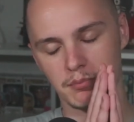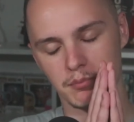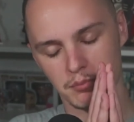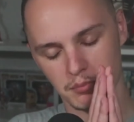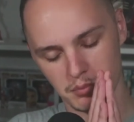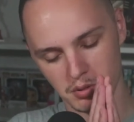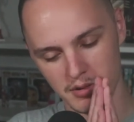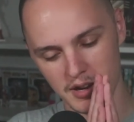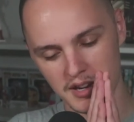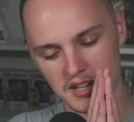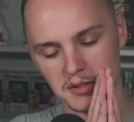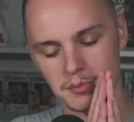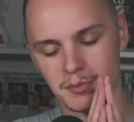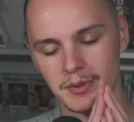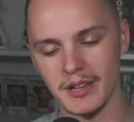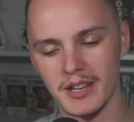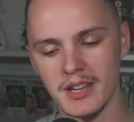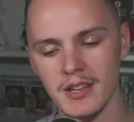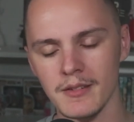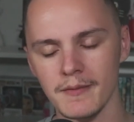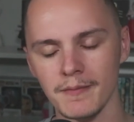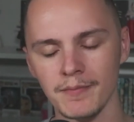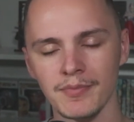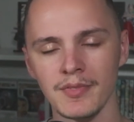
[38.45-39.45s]
Praise
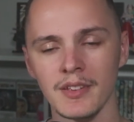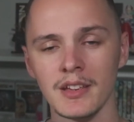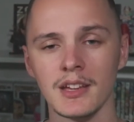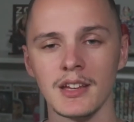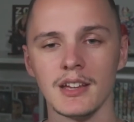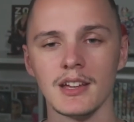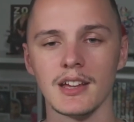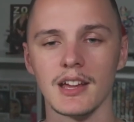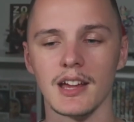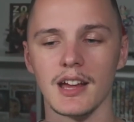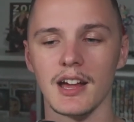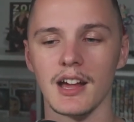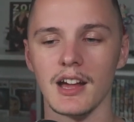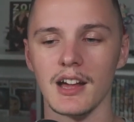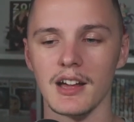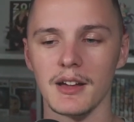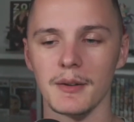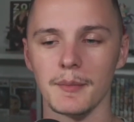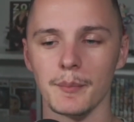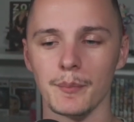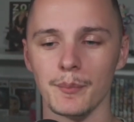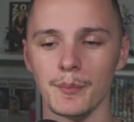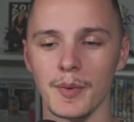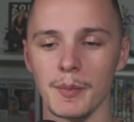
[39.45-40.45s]
be.
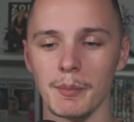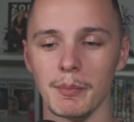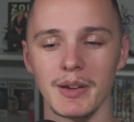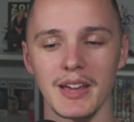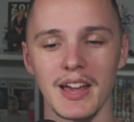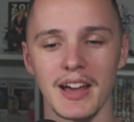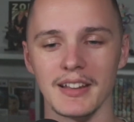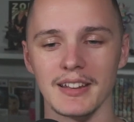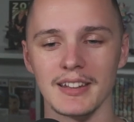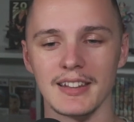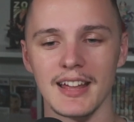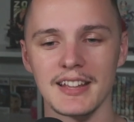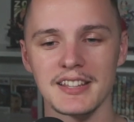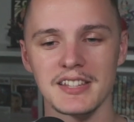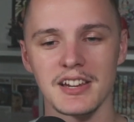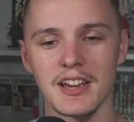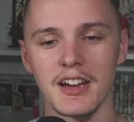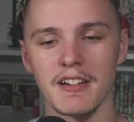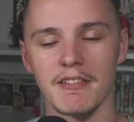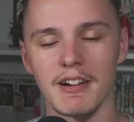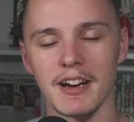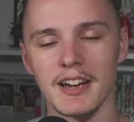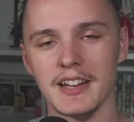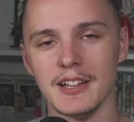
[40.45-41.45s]
But yeah, let's
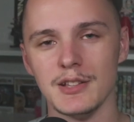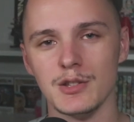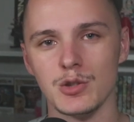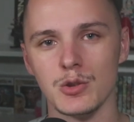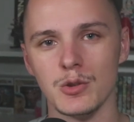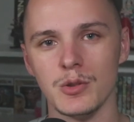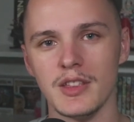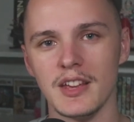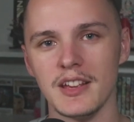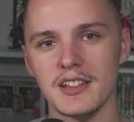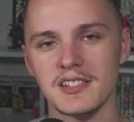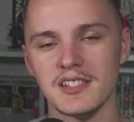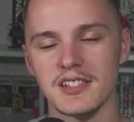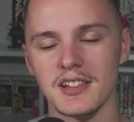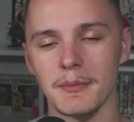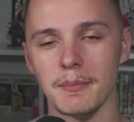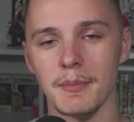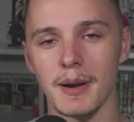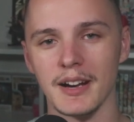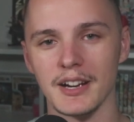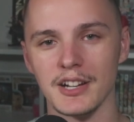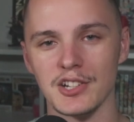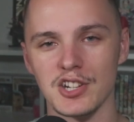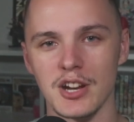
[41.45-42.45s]
get right into this
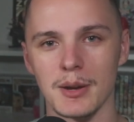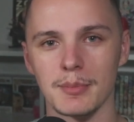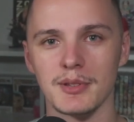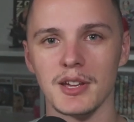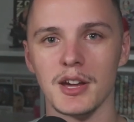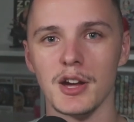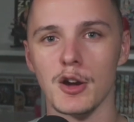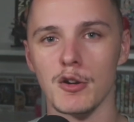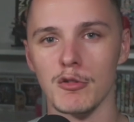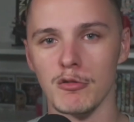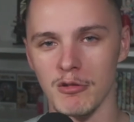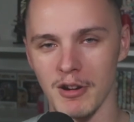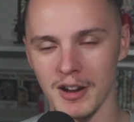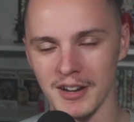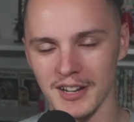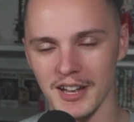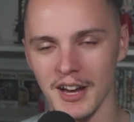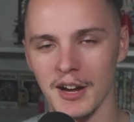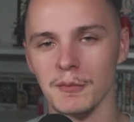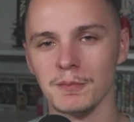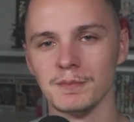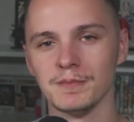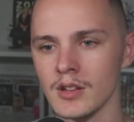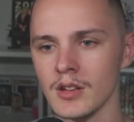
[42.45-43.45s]
manga chapter right
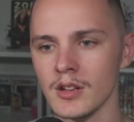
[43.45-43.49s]
now.